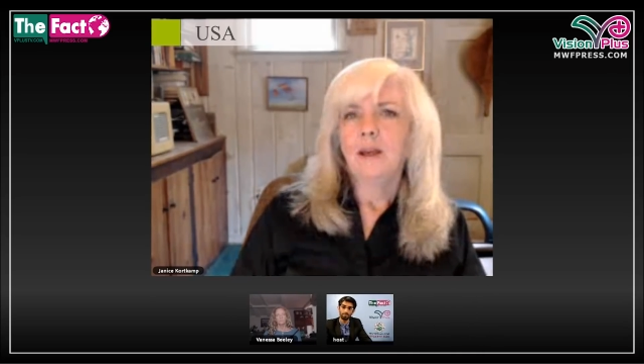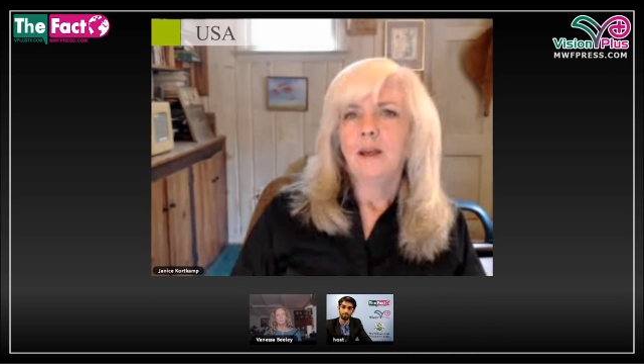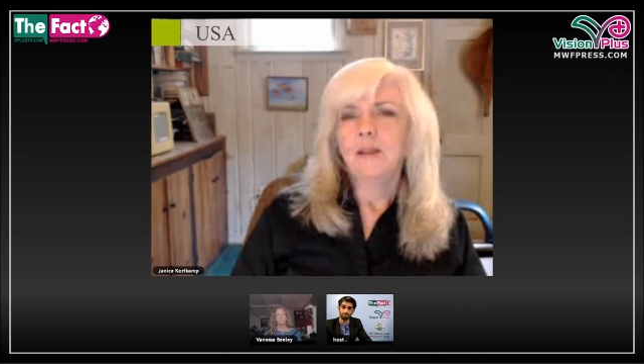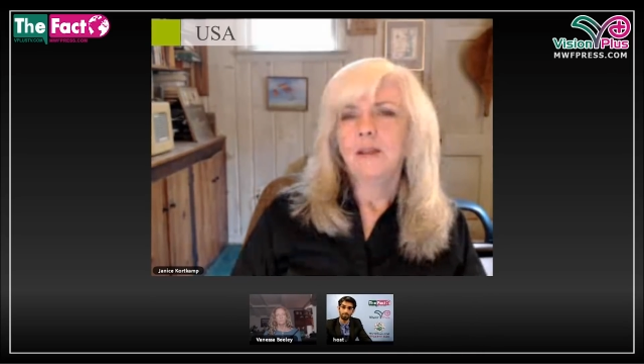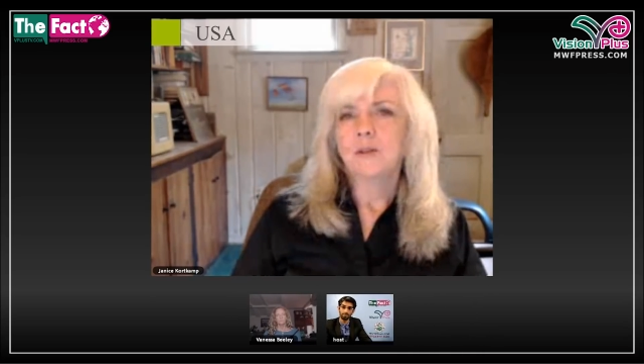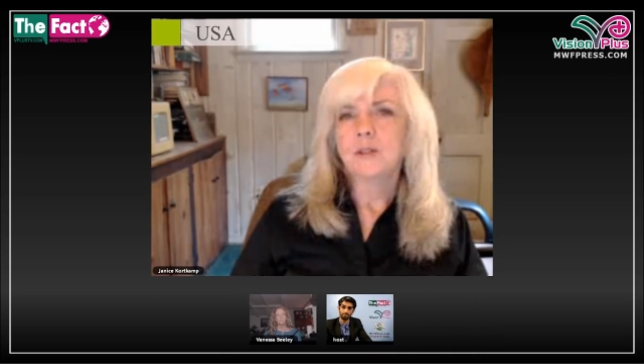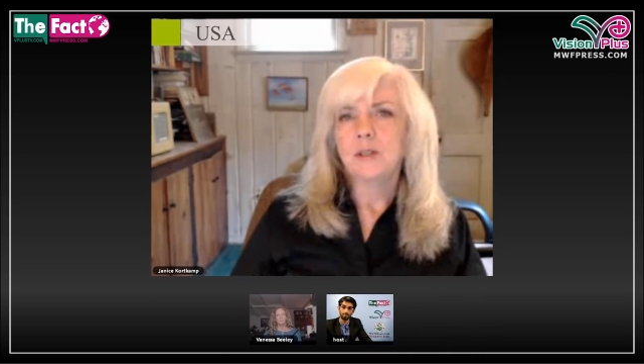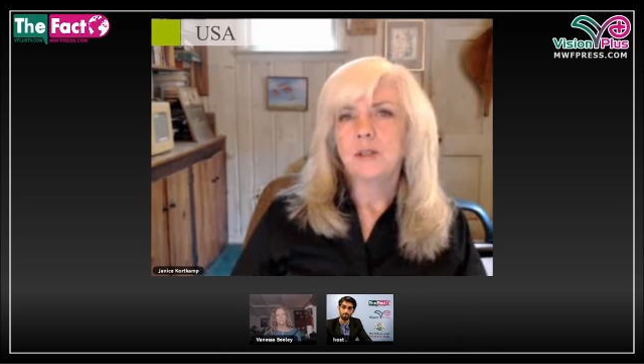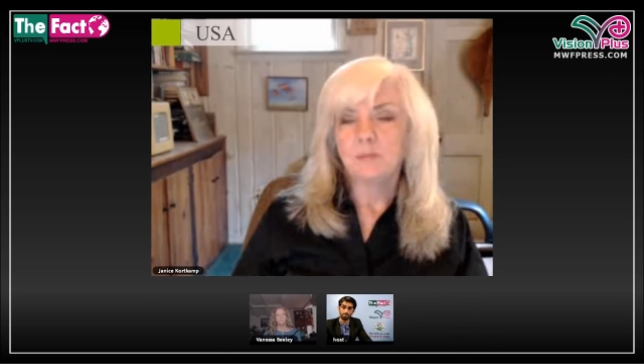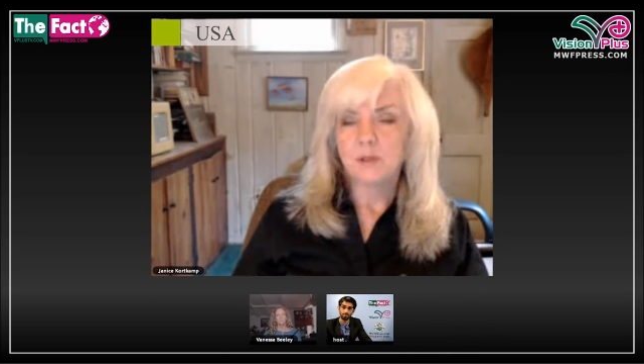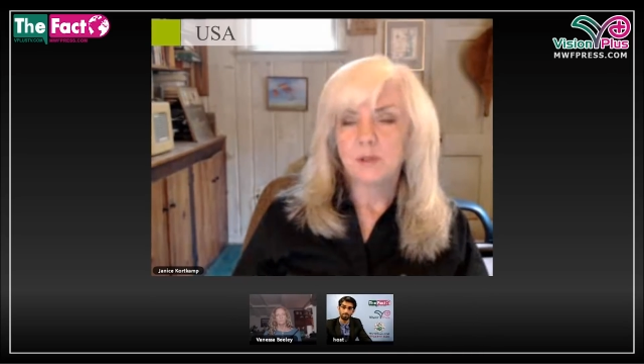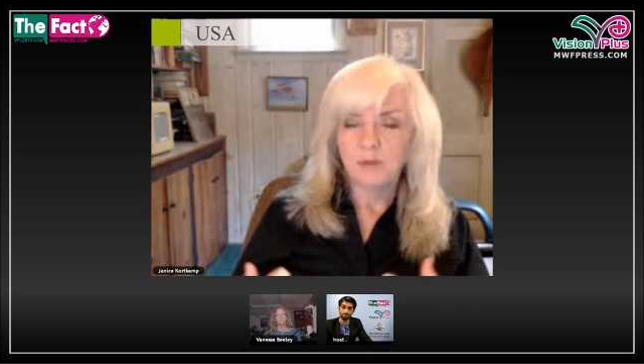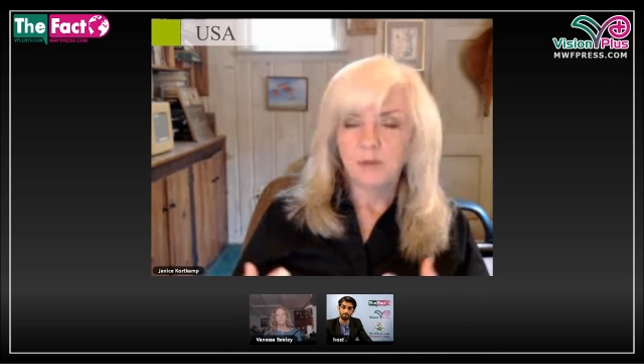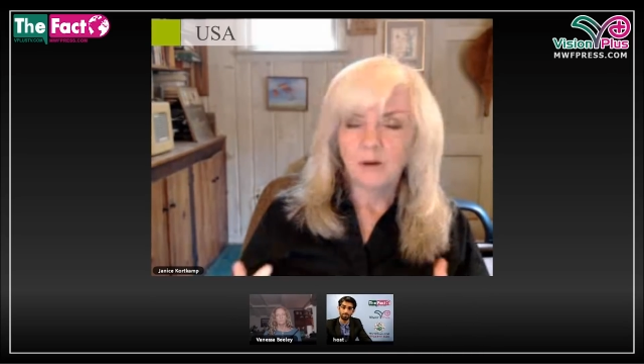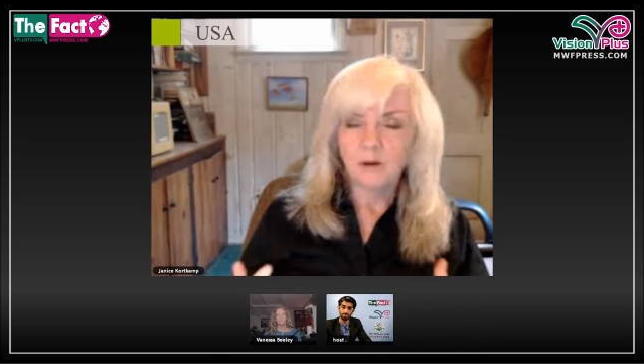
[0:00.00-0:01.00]
and there
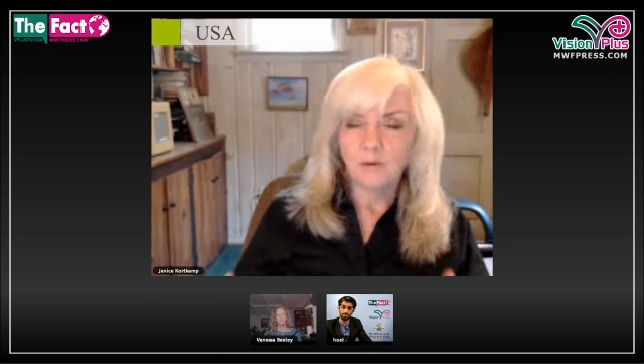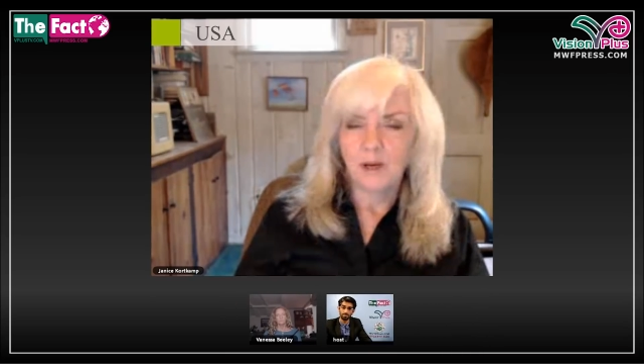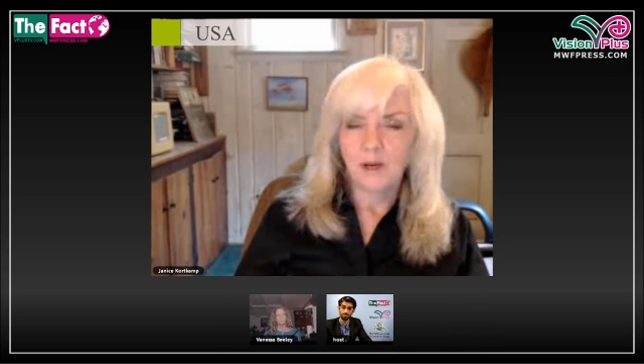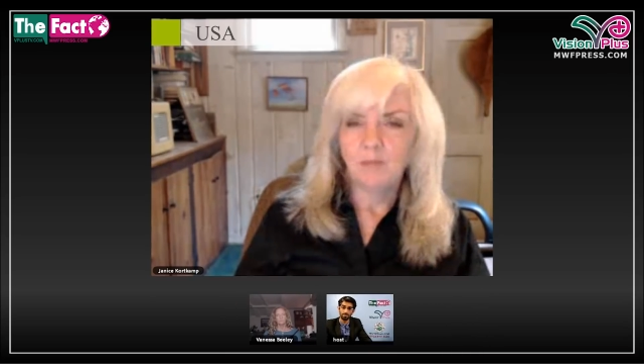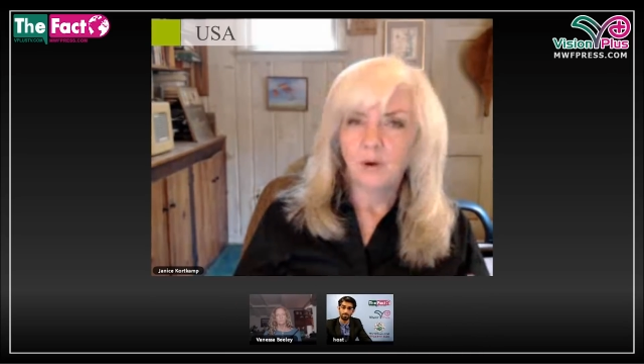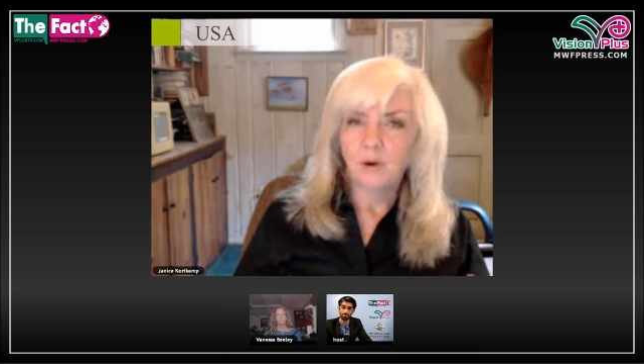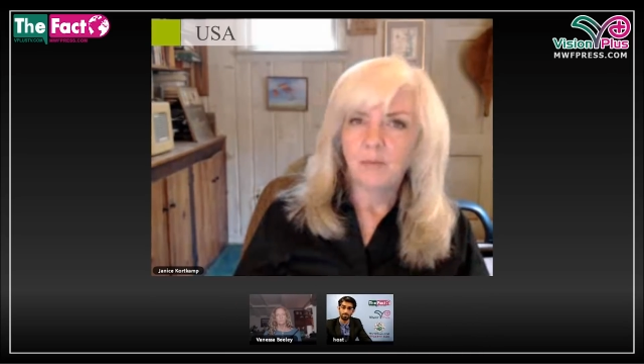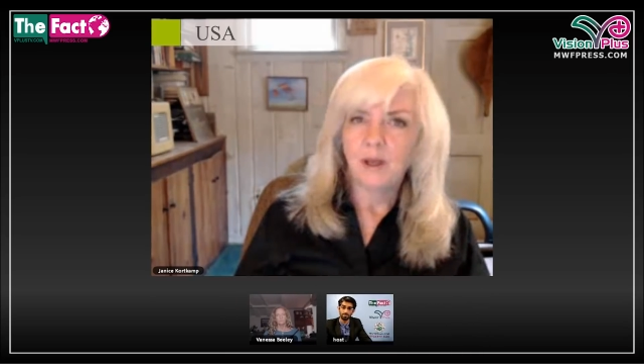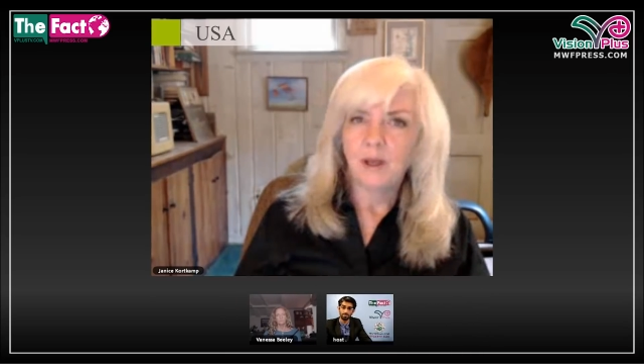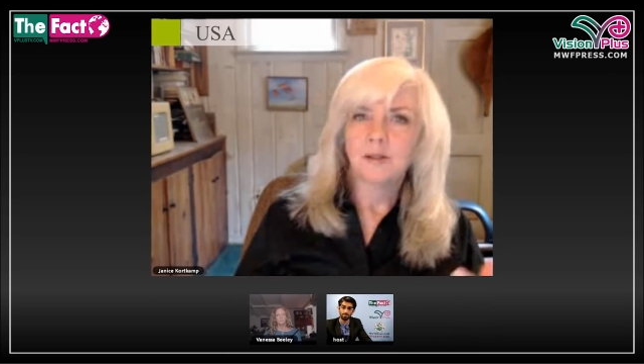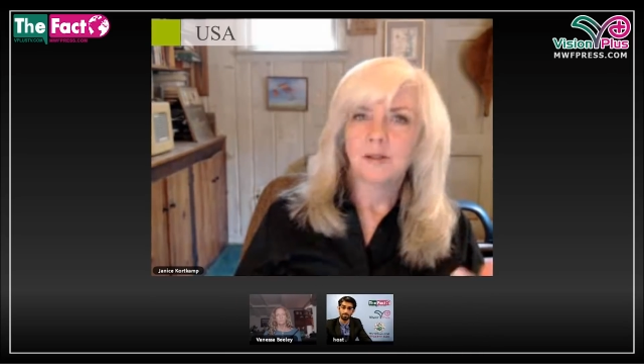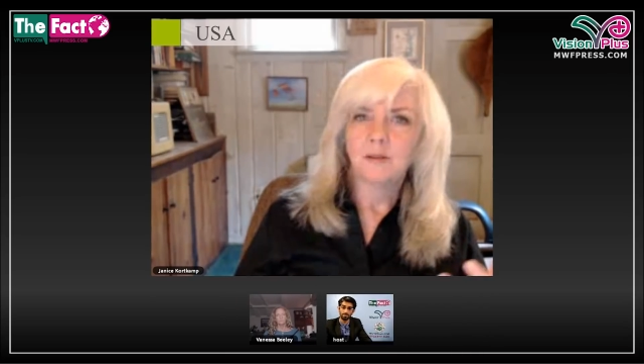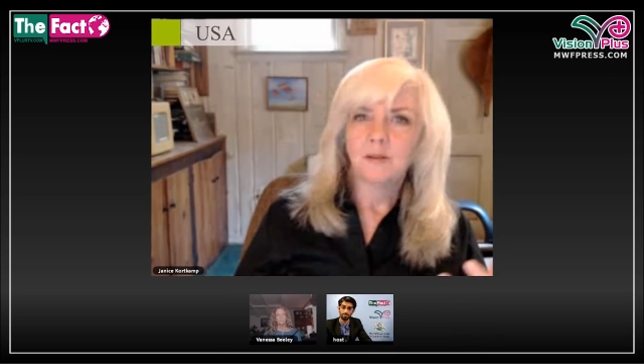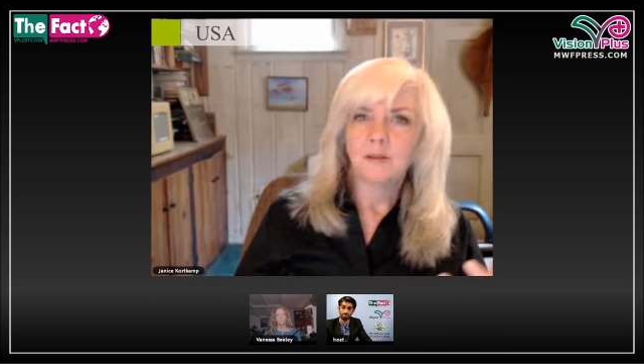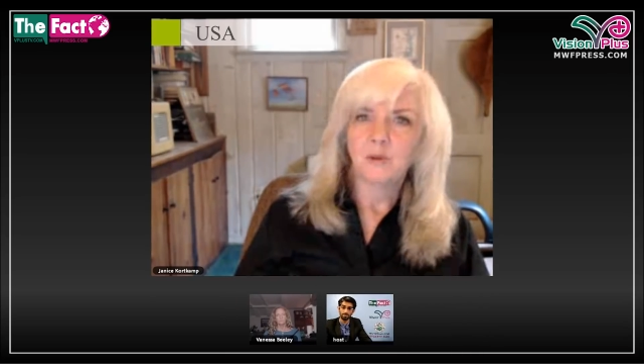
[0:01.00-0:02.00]
seemed to be great
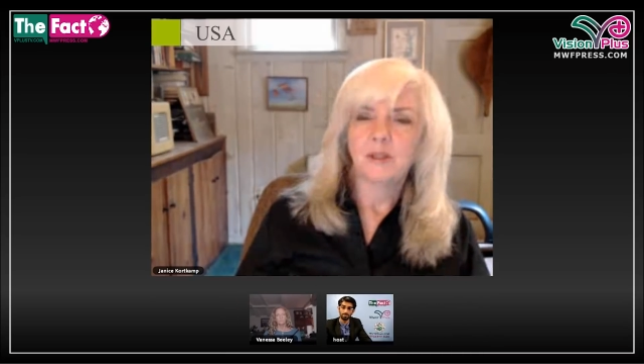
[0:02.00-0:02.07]
momentum